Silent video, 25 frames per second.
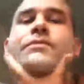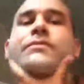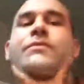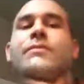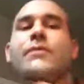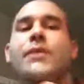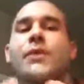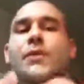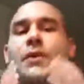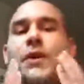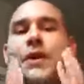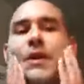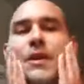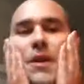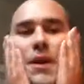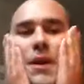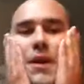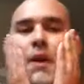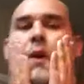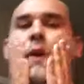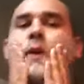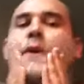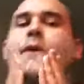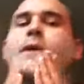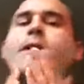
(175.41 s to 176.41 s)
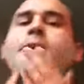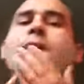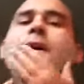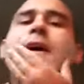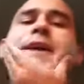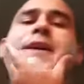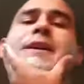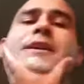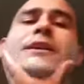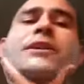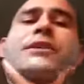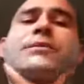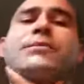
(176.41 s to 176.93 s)
Okay, yeah. I
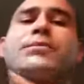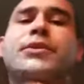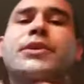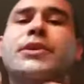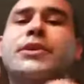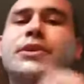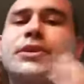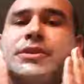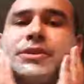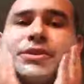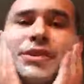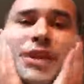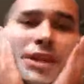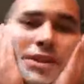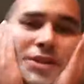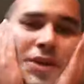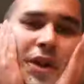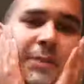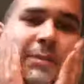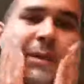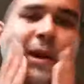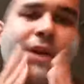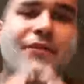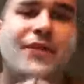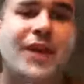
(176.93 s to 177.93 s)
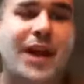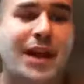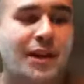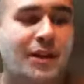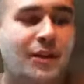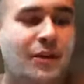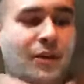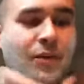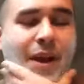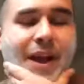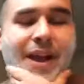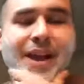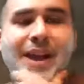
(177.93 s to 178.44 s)
can get a pretty good shave. It's all about finding
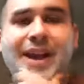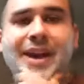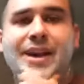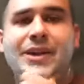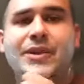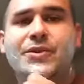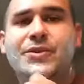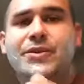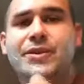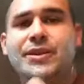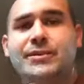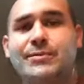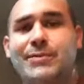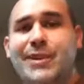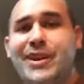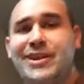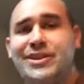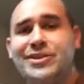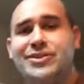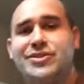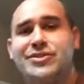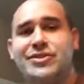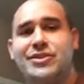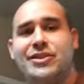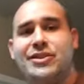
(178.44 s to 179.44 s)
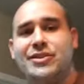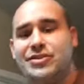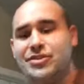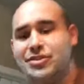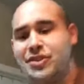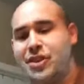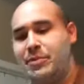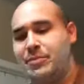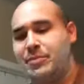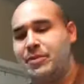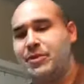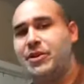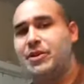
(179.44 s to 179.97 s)
the right angle and making sure they're
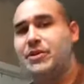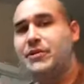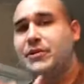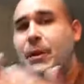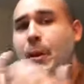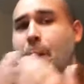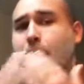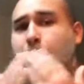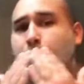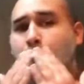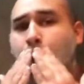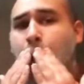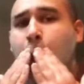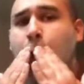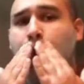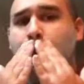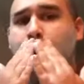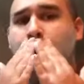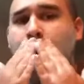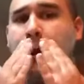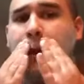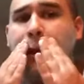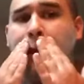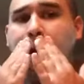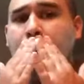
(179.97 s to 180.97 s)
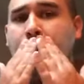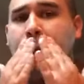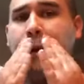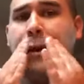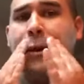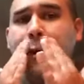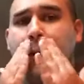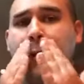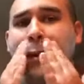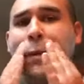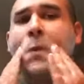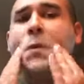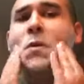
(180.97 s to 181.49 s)
sharp enough. Like,
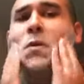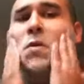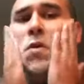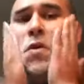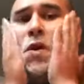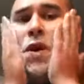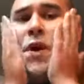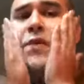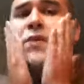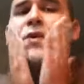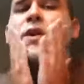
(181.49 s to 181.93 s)
I've